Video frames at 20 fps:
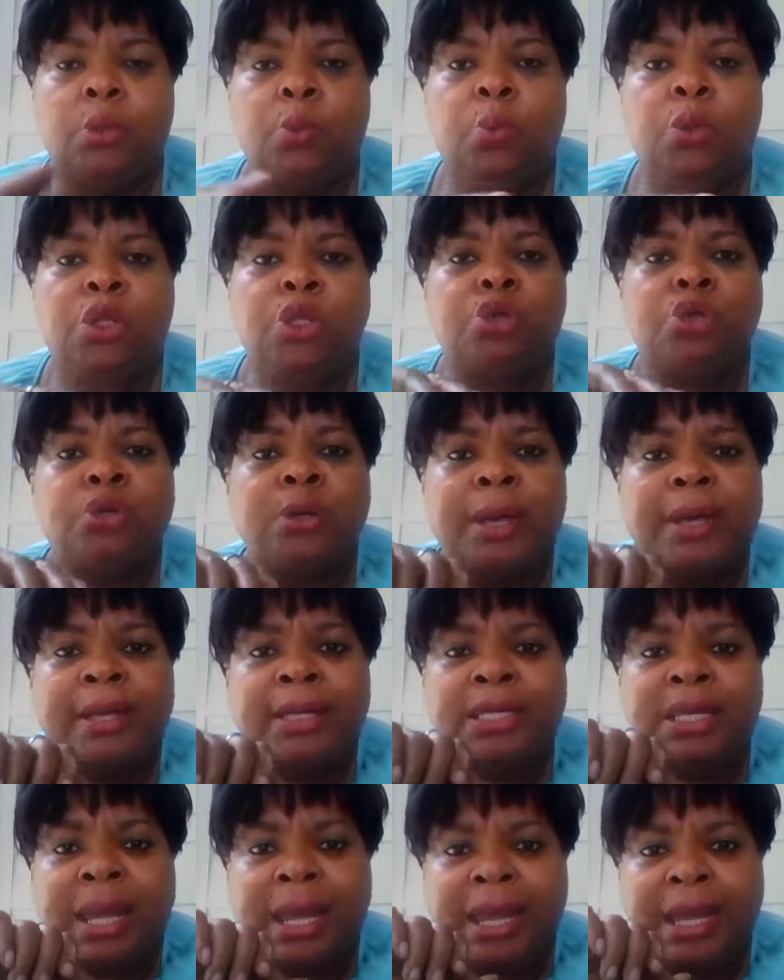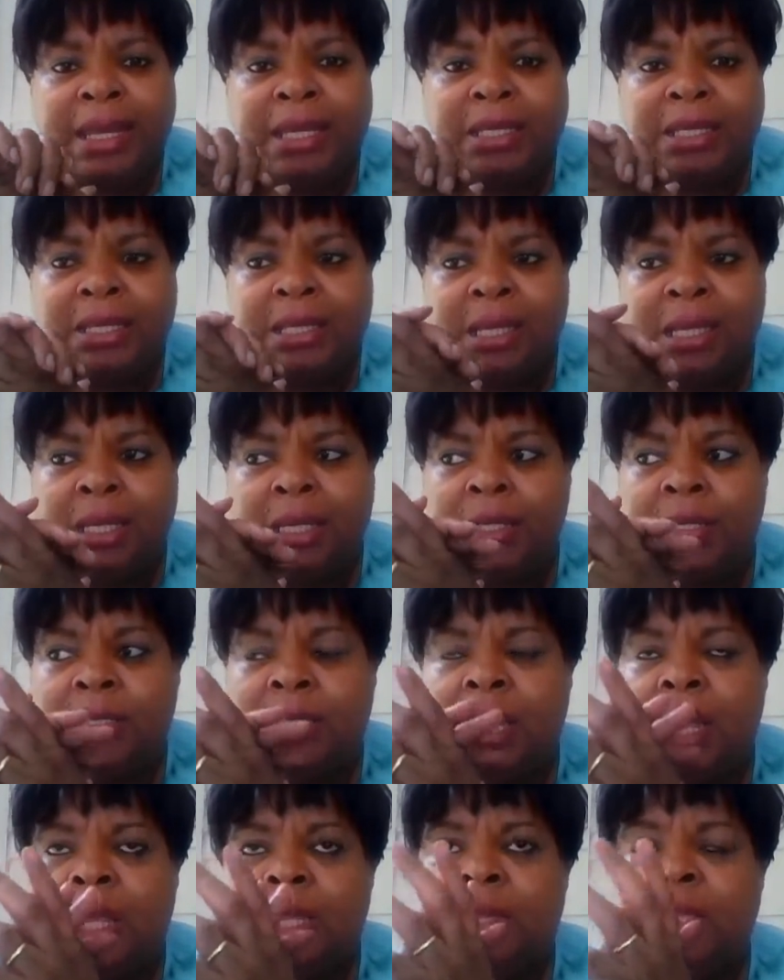when you try to change
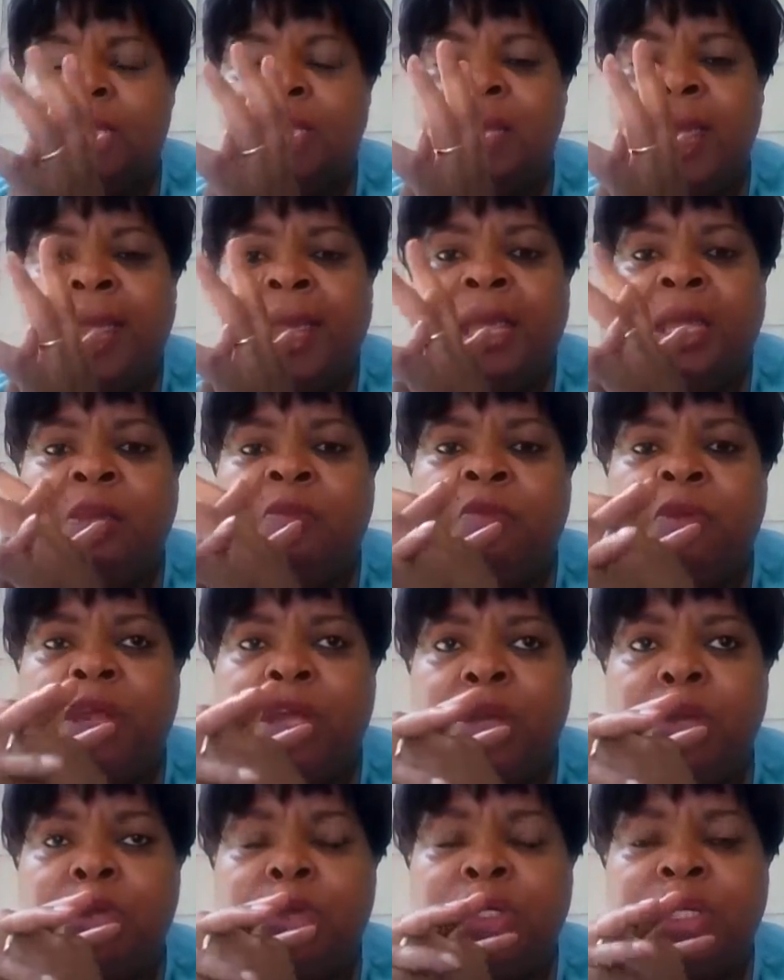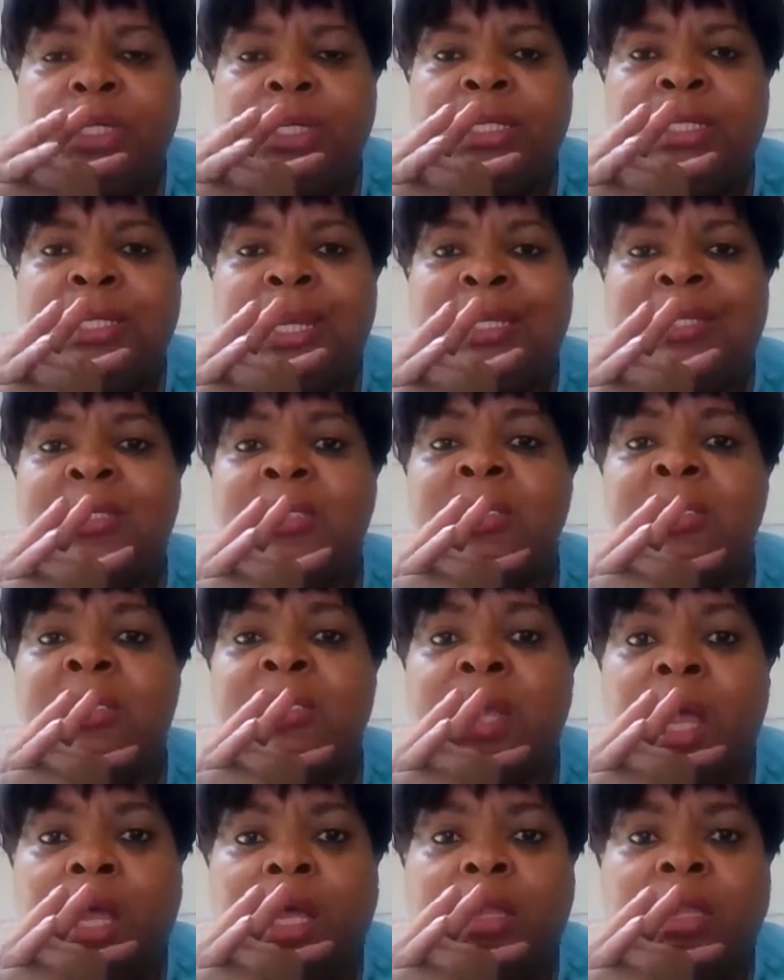things, the negative energies that
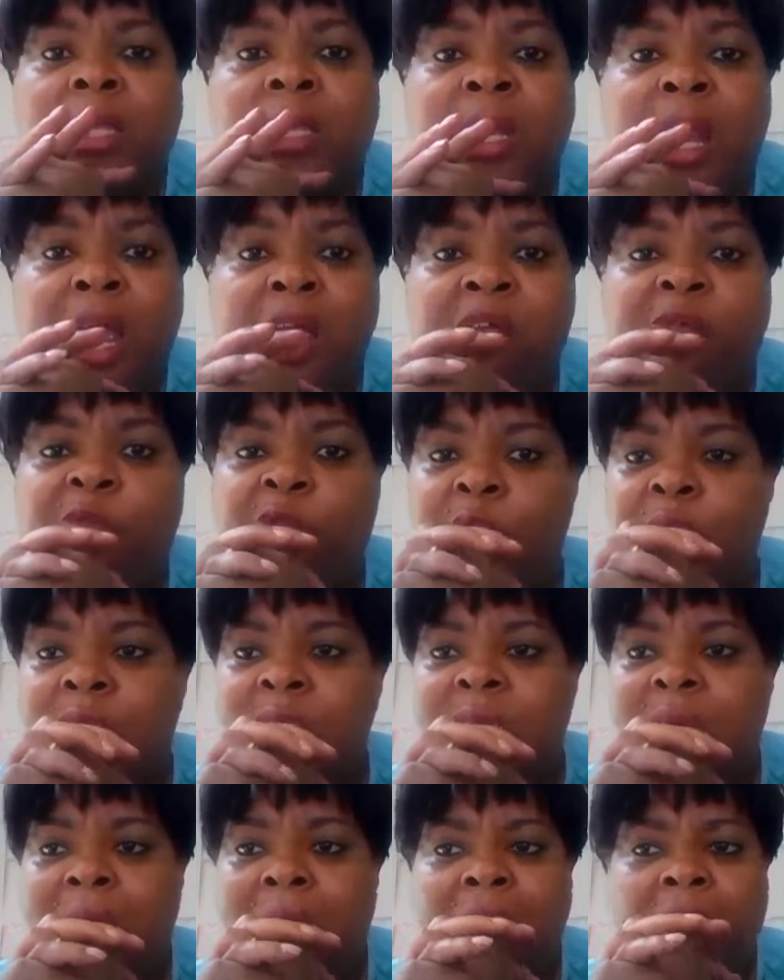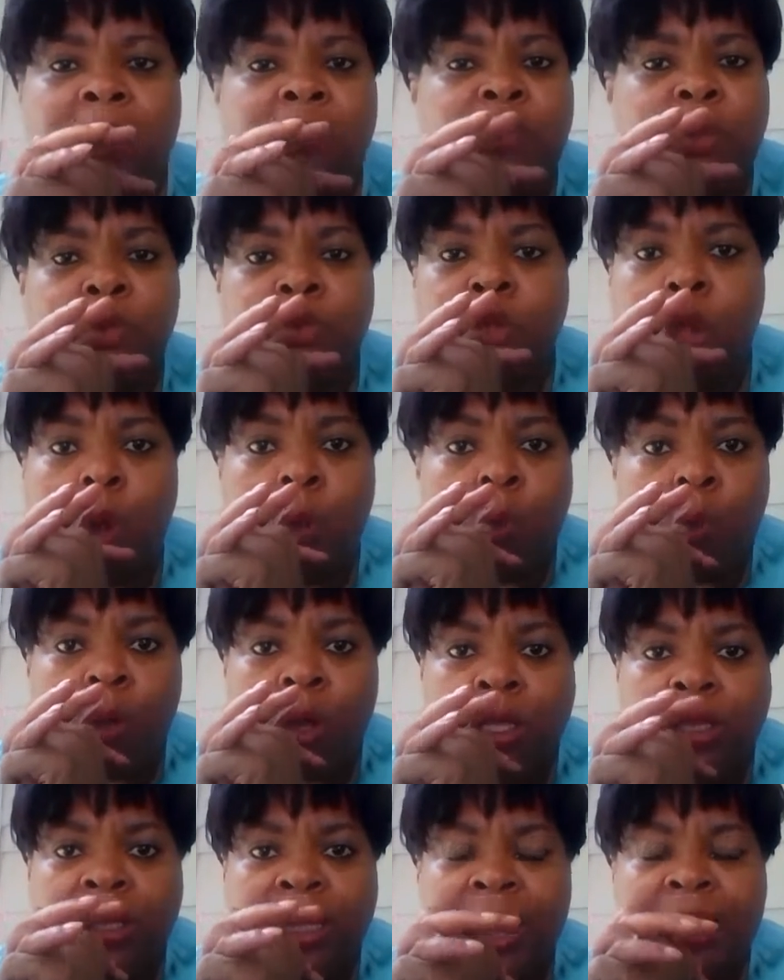suck the life force out of you don't
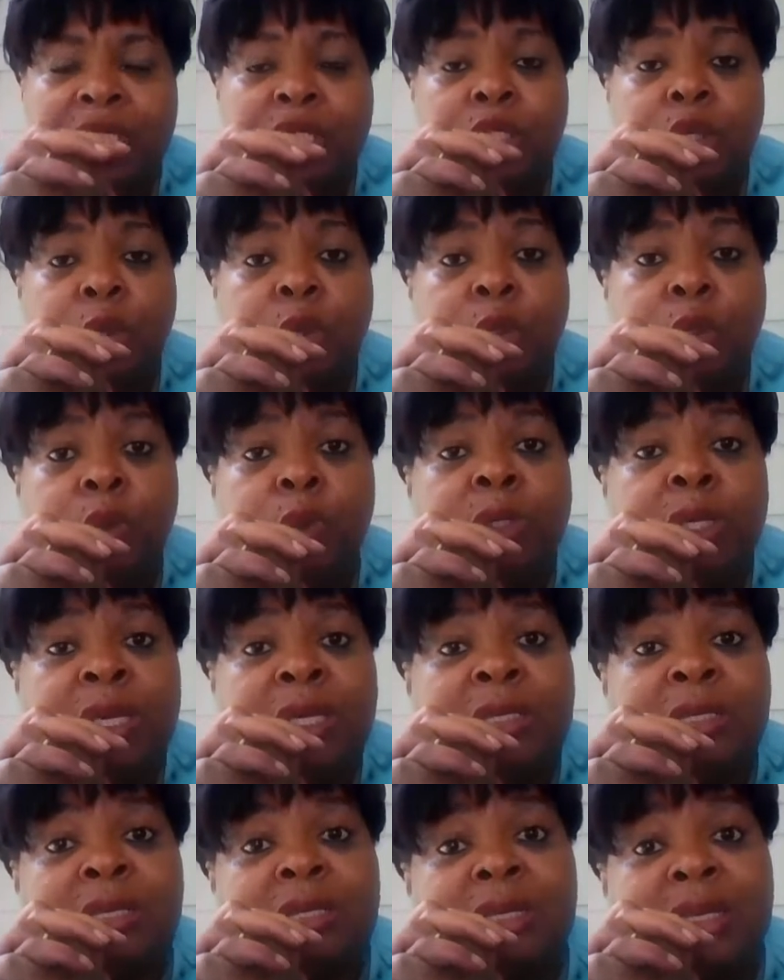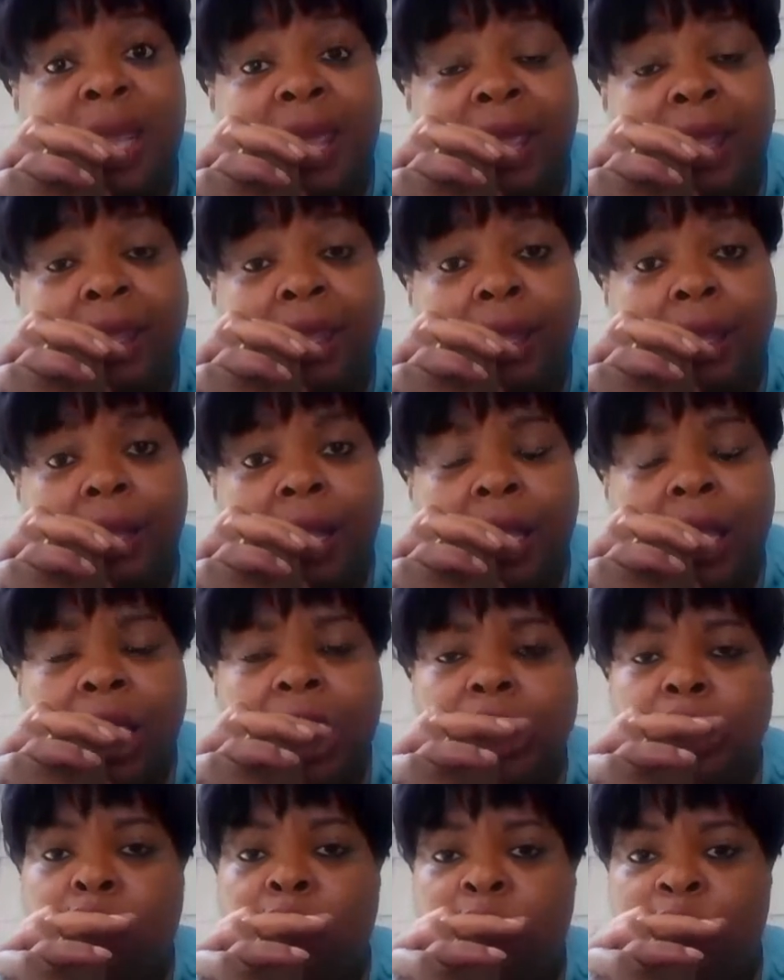want that. So you get sick.
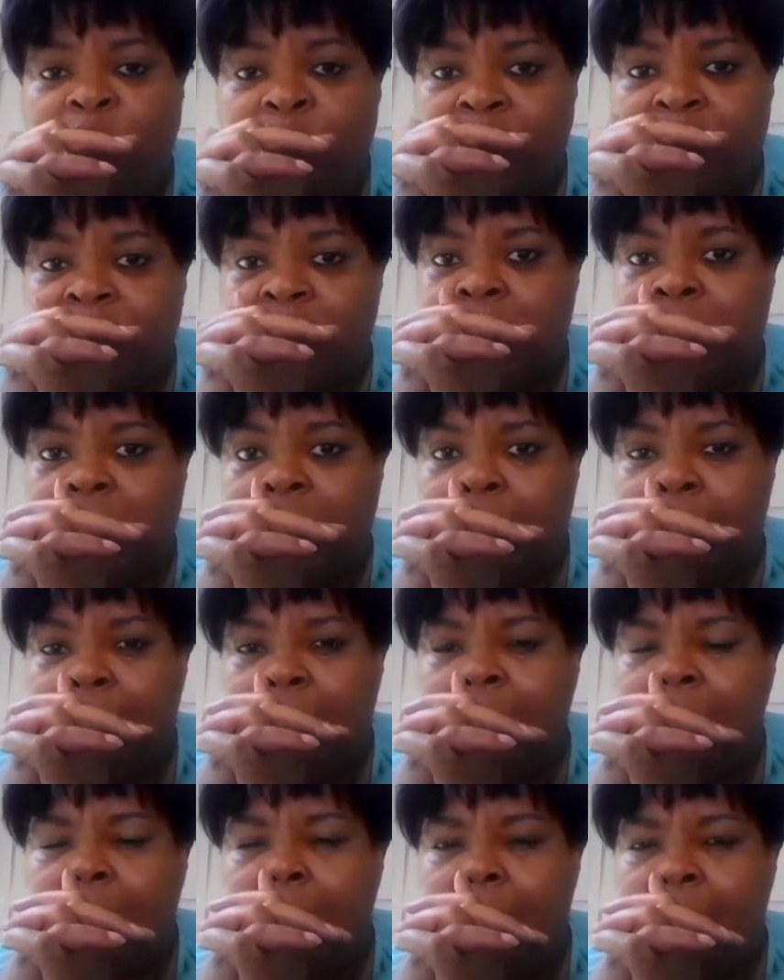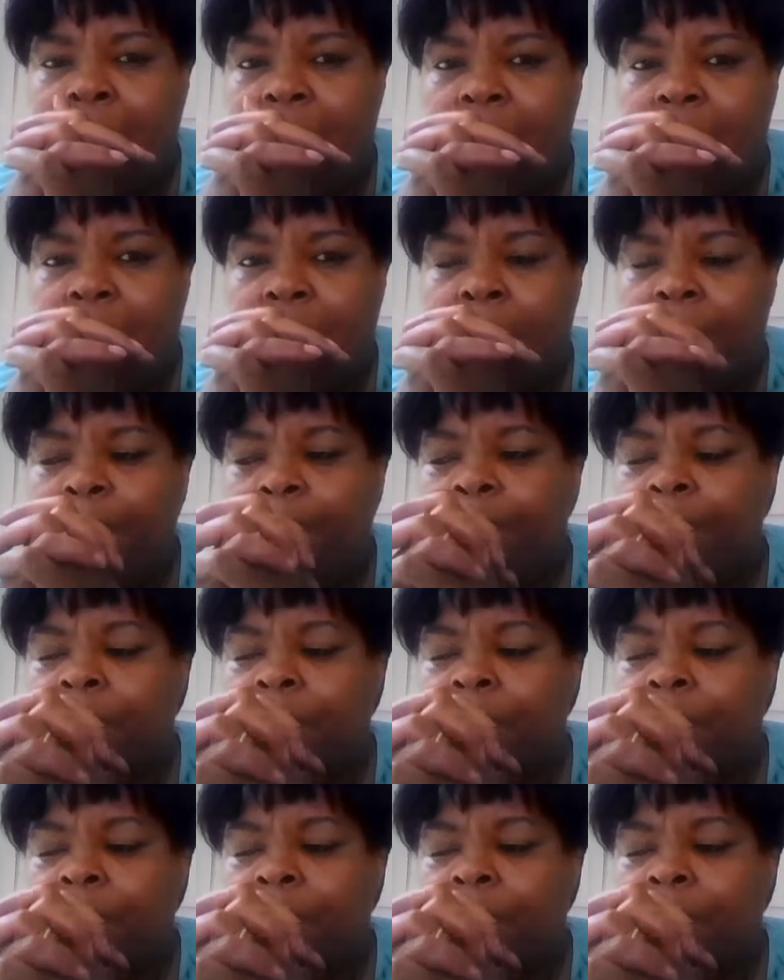You physically become ill.